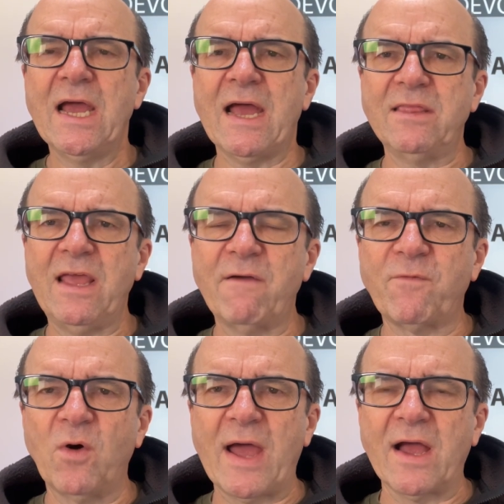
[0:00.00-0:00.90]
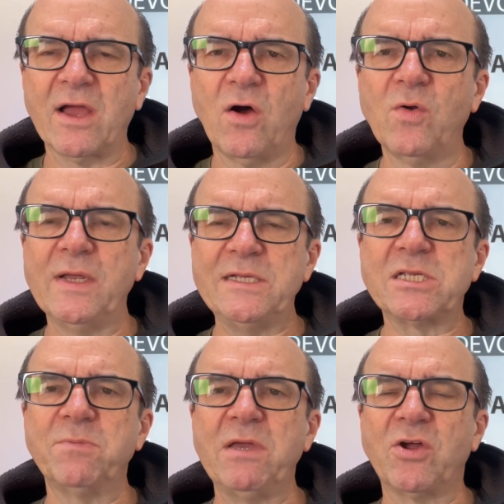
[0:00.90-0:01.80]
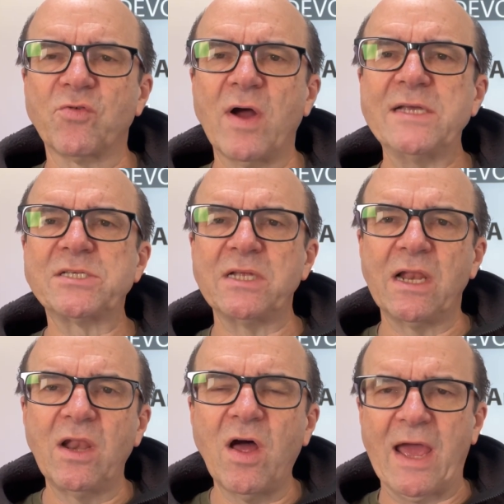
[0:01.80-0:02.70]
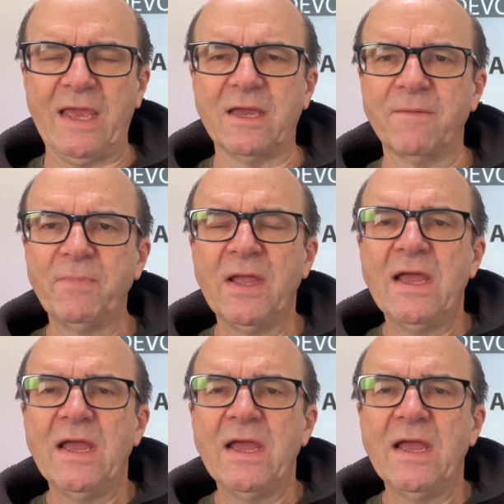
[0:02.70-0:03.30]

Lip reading: And therefore, our goal is to be Christ-like.